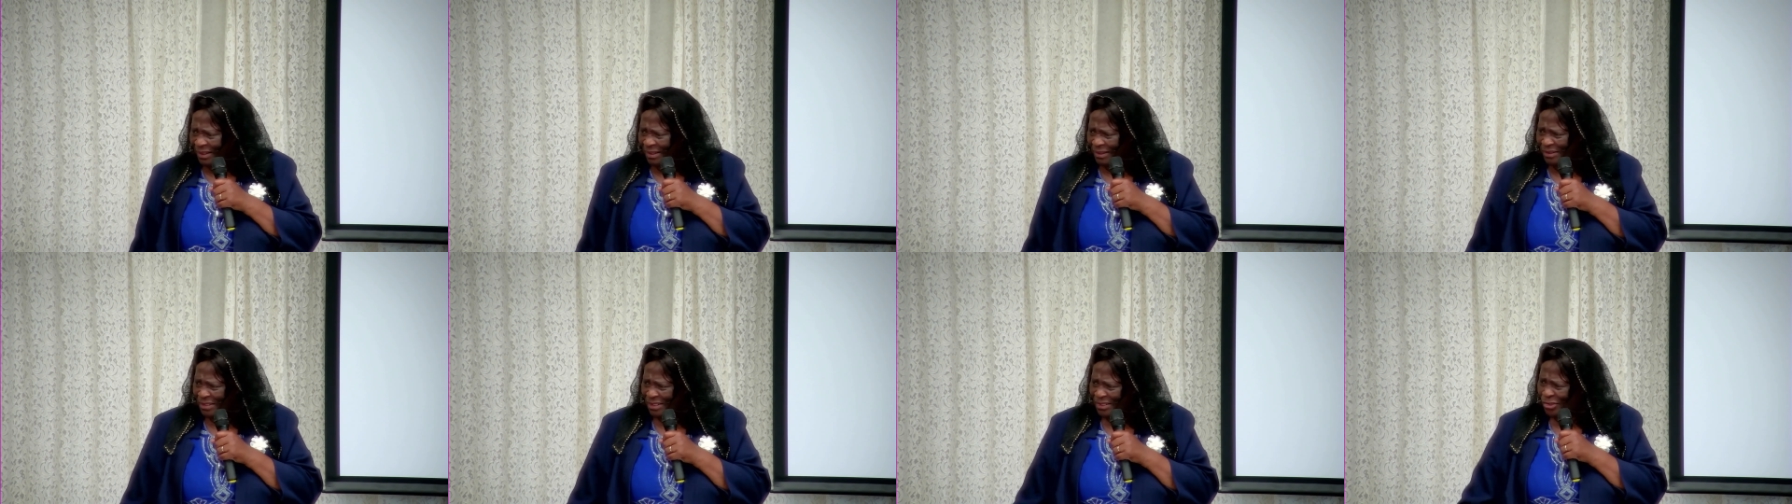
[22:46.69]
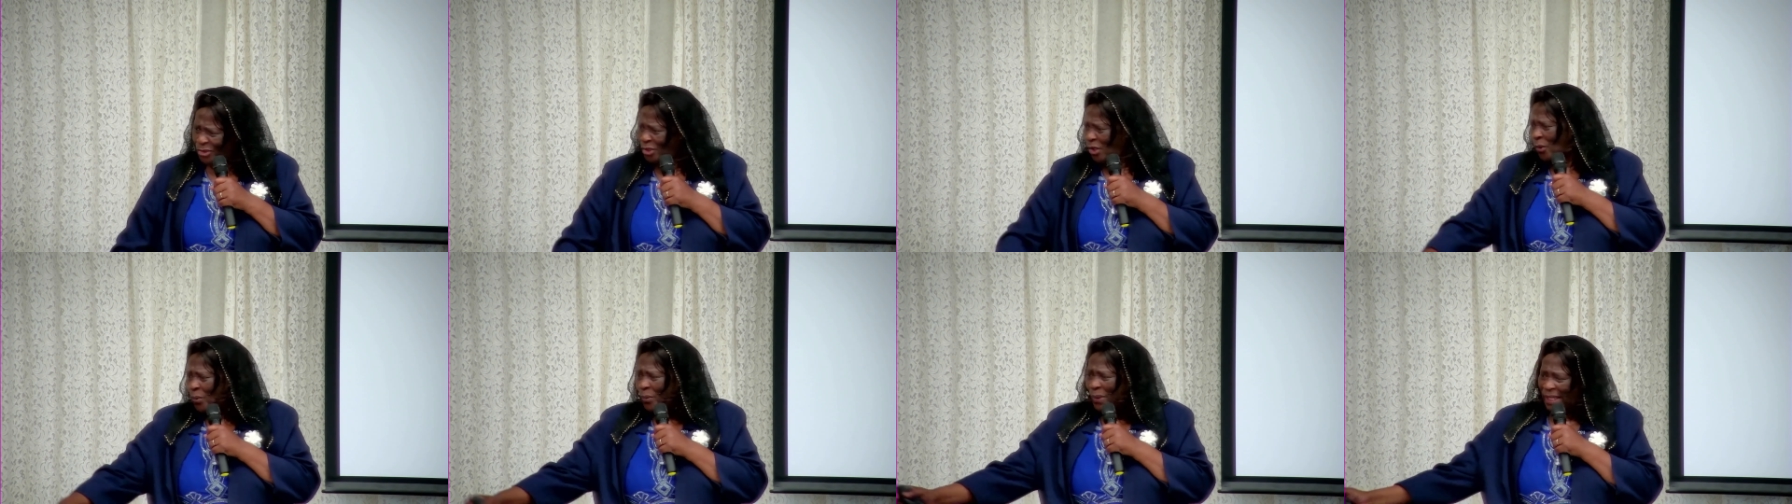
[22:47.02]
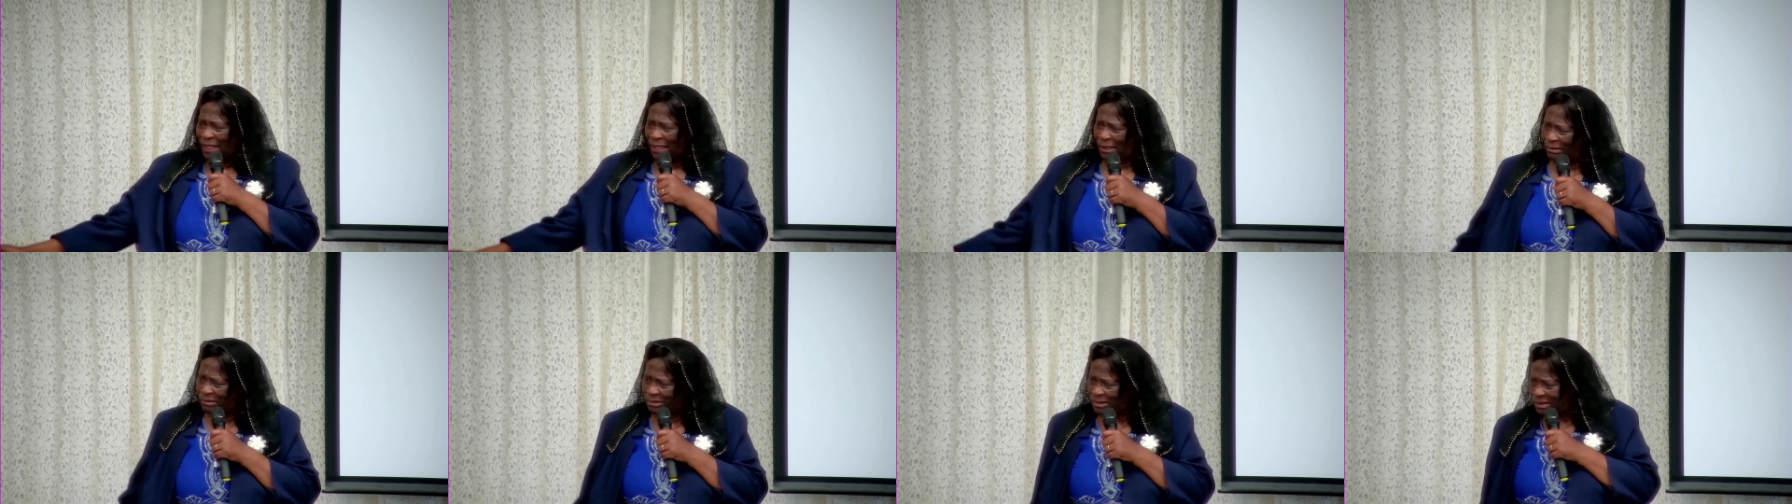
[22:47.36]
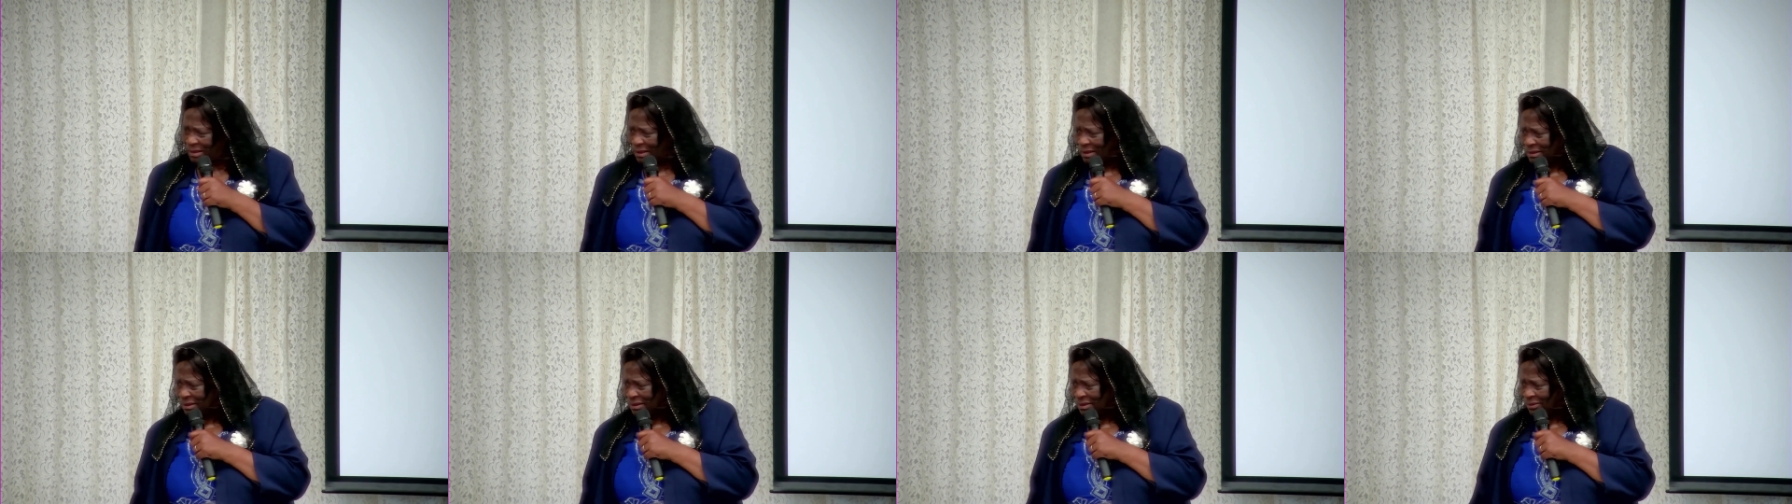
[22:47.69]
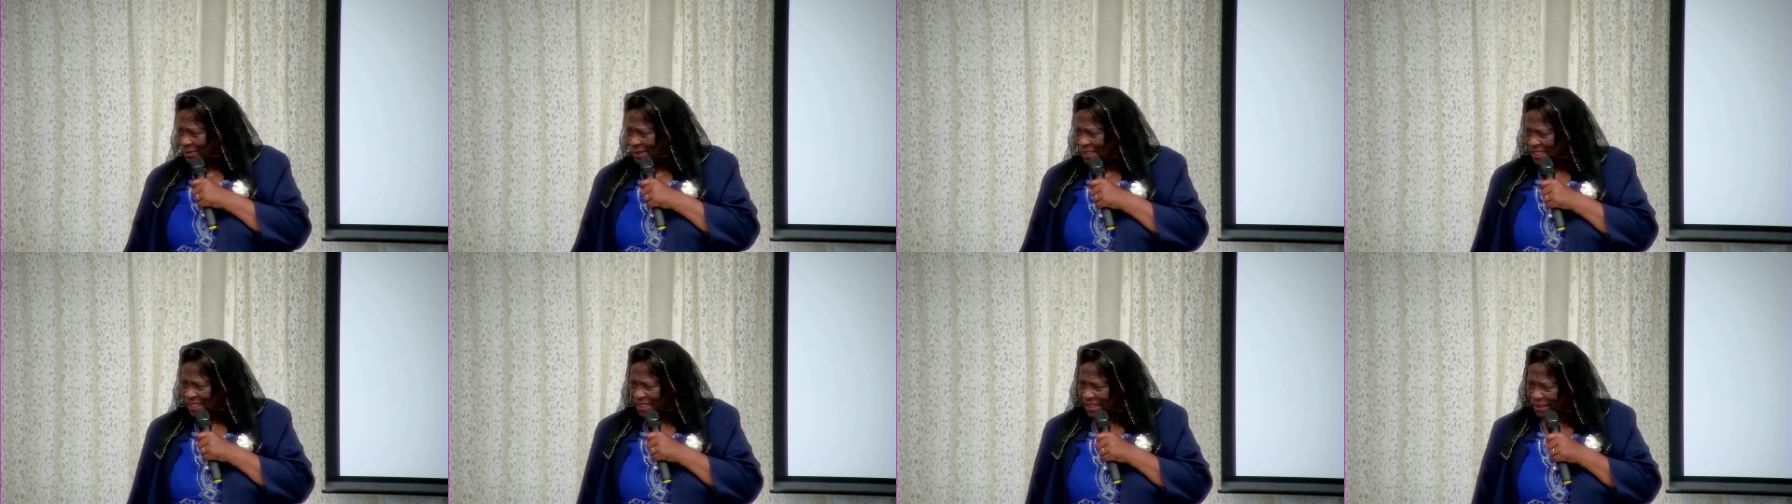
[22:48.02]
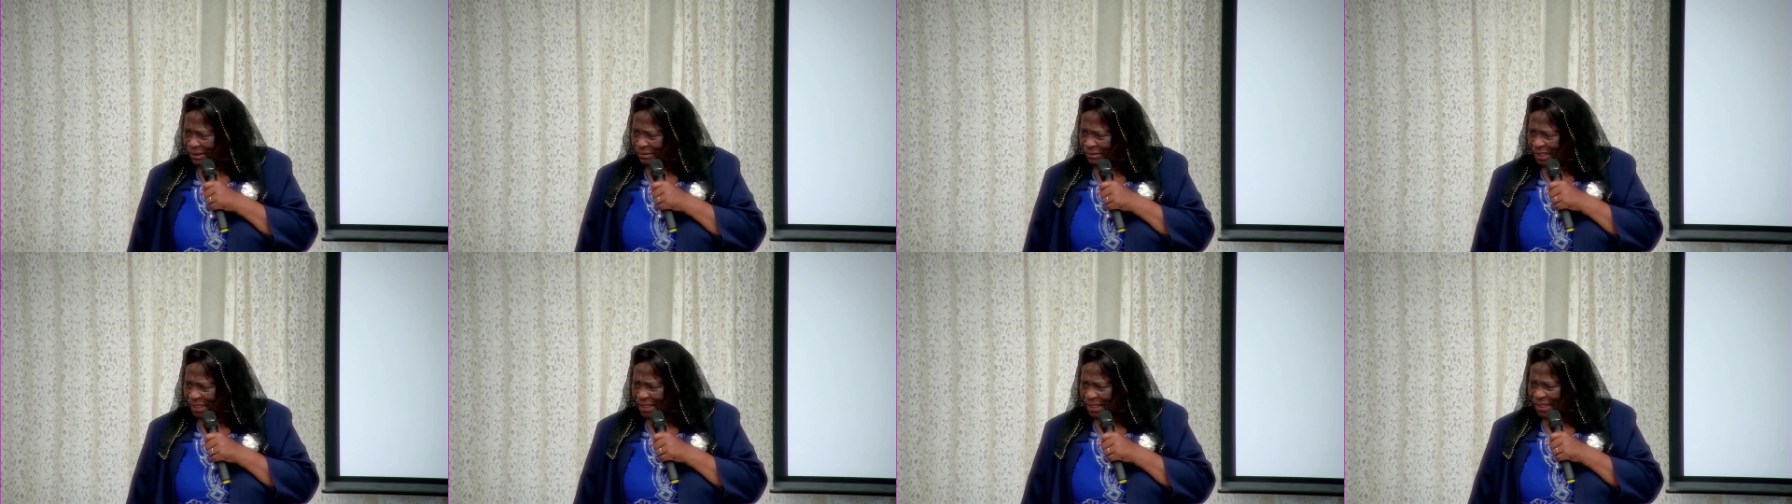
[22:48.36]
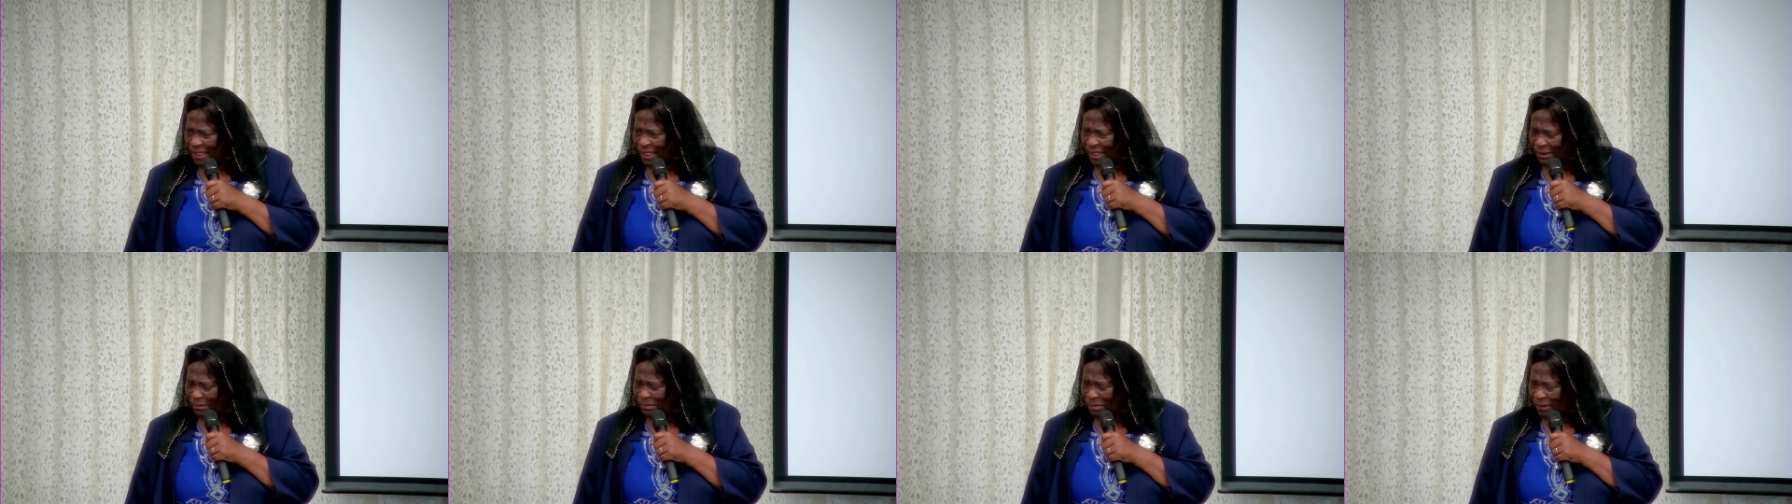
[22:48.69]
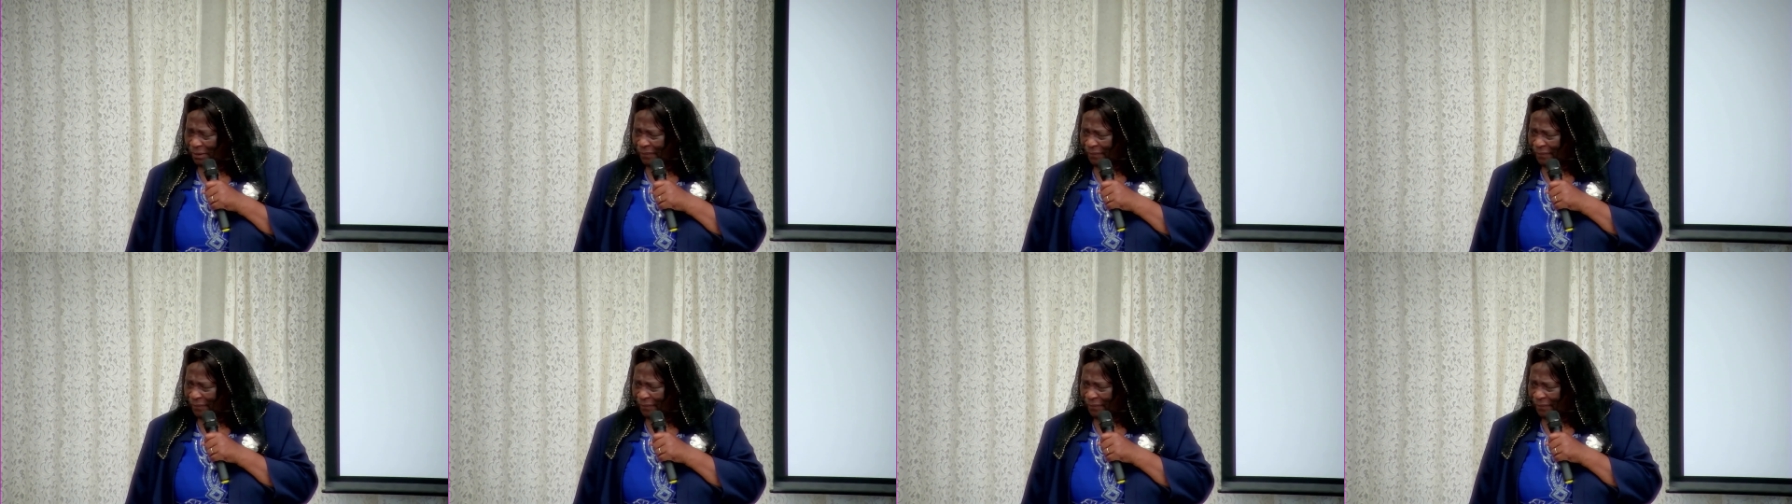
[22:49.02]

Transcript: There's no way God's going to do anything with them.